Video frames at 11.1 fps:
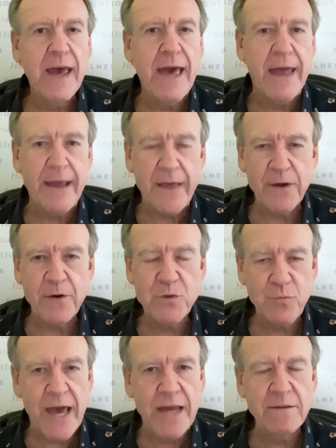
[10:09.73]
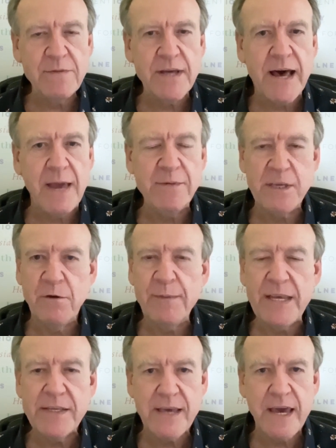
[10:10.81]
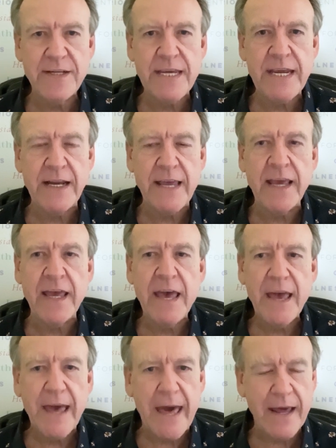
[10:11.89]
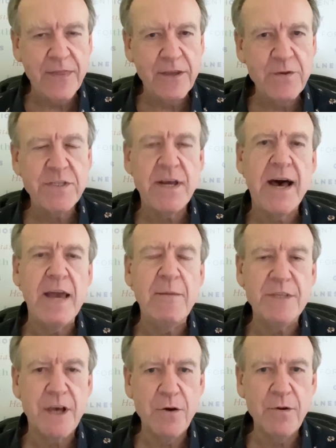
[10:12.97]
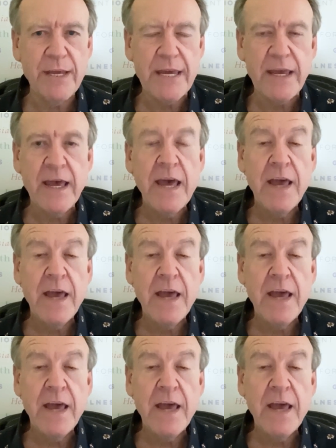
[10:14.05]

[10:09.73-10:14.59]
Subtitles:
and at those random times they were being sent healing, and at those times only,